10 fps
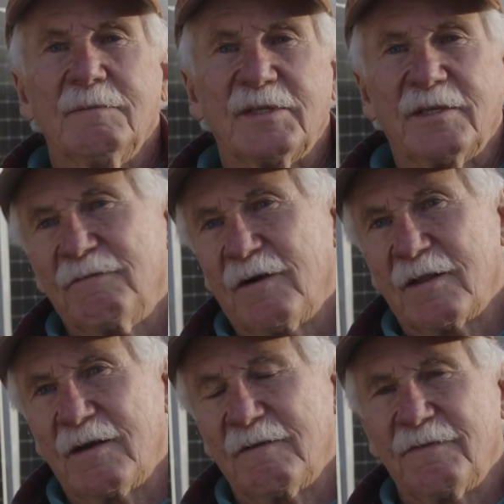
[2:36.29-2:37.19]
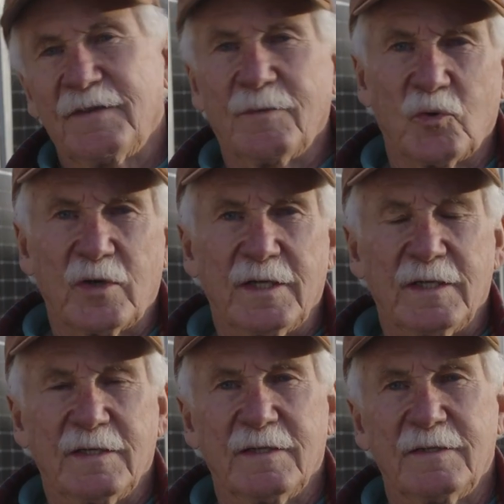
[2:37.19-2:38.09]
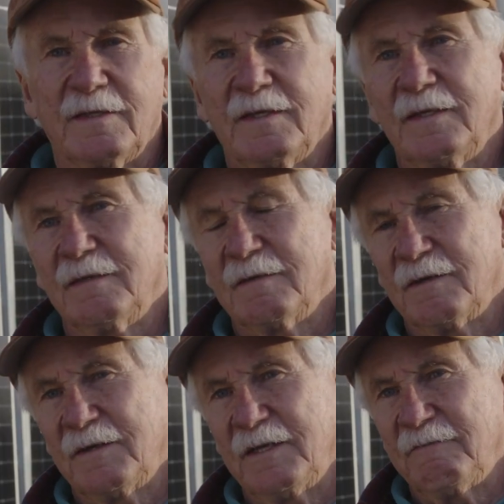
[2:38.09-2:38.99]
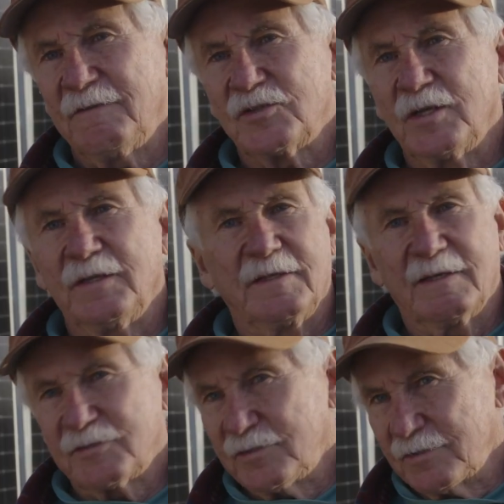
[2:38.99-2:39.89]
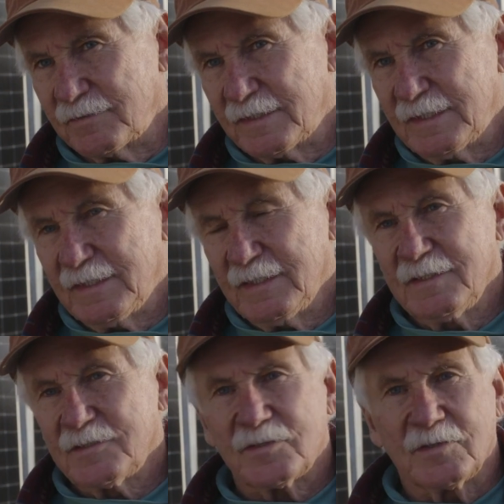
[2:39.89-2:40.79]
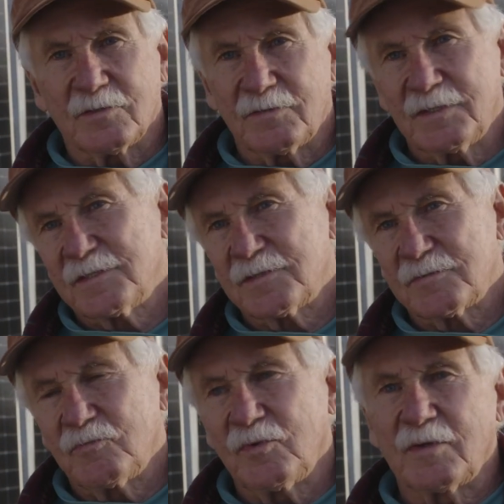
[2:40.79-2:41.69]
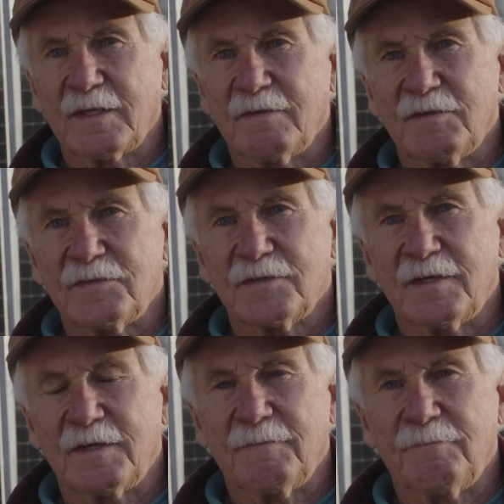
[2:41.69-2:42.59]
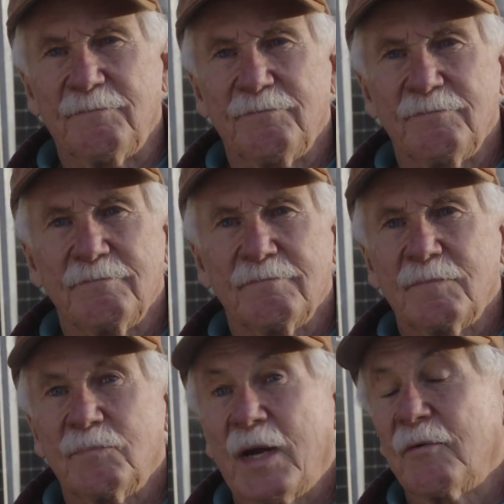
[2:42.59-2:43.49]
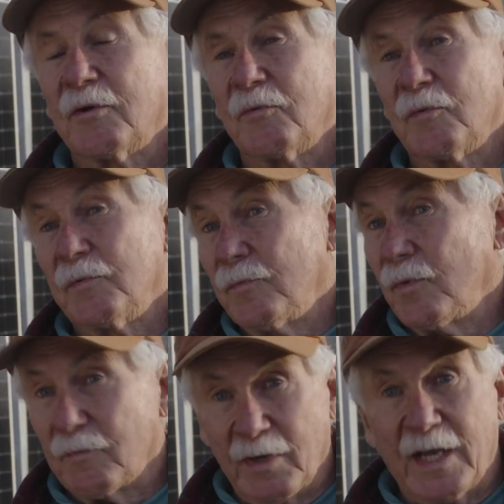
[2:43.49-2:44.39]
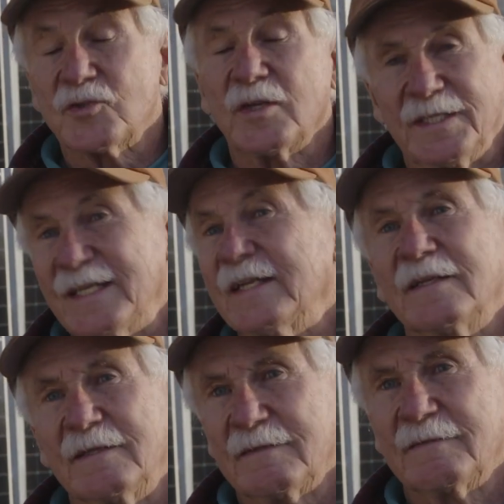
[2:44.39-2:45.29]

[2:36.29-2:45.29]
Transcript: but they fall off in the morning and they are inefficient in the afternoon. So this will give us um, power when, when we actually need it.